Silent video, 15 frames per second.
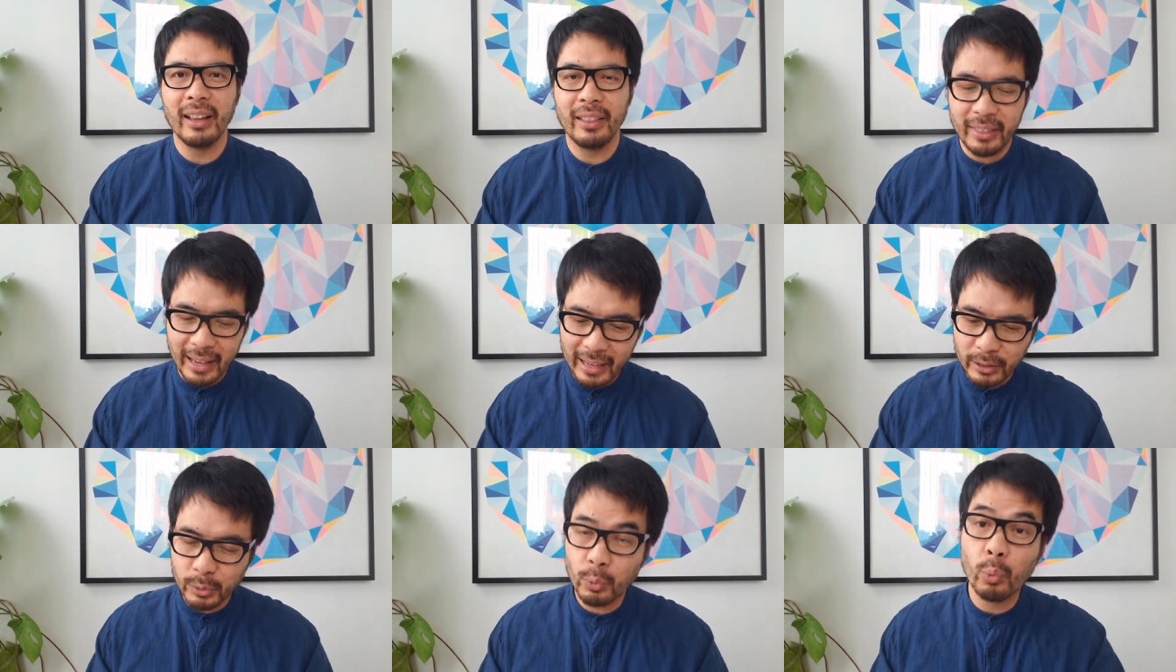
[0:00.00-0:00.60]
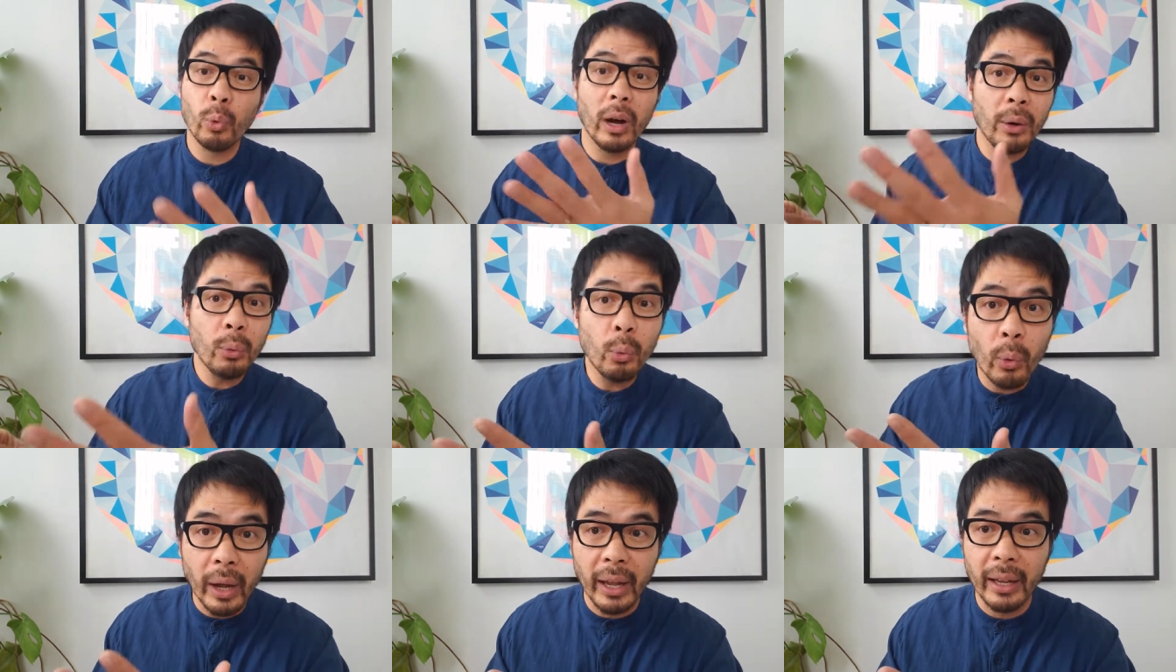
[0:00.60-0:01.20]
And that's
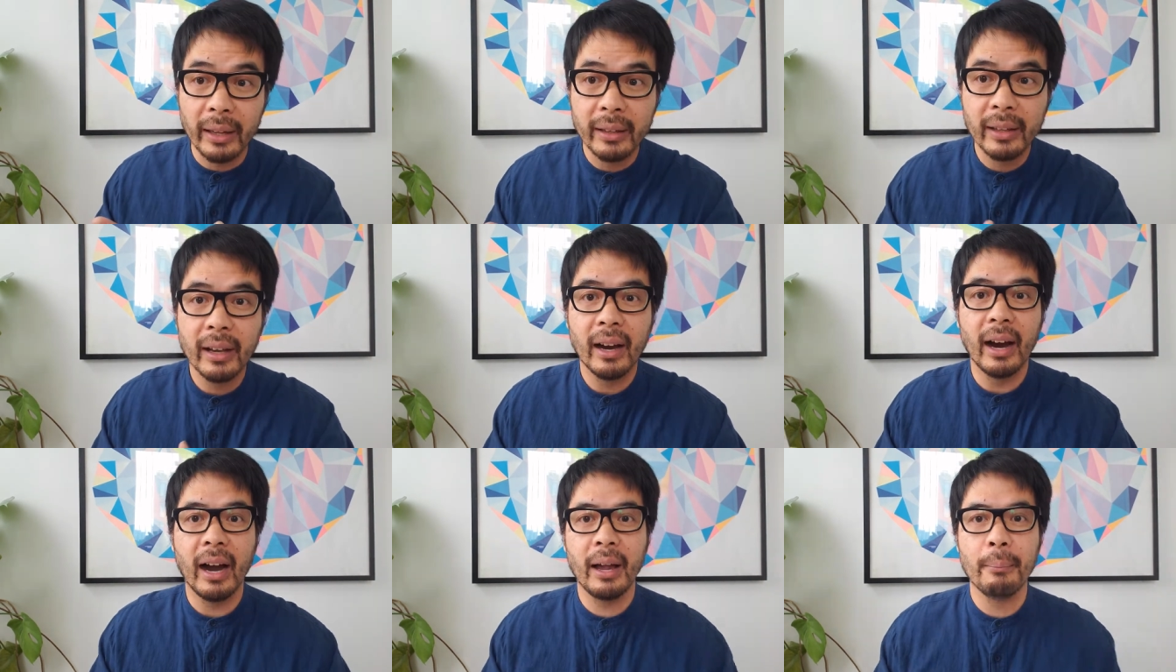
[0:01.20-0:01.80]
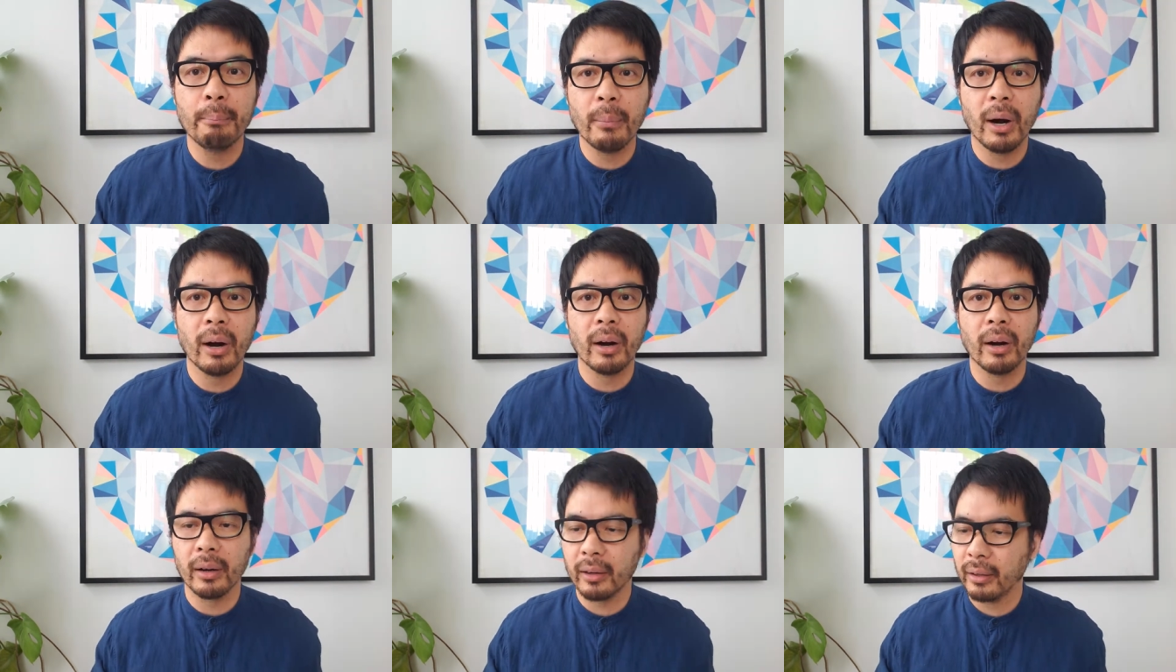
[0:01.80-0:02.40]
one way I
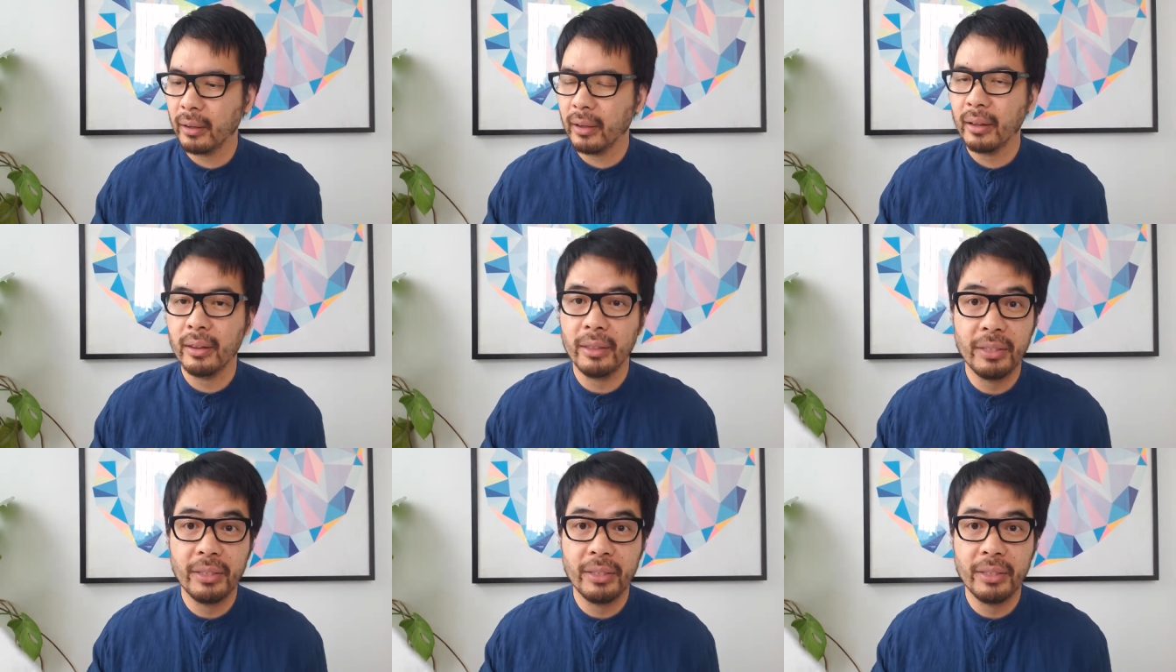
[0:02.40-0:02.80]
mark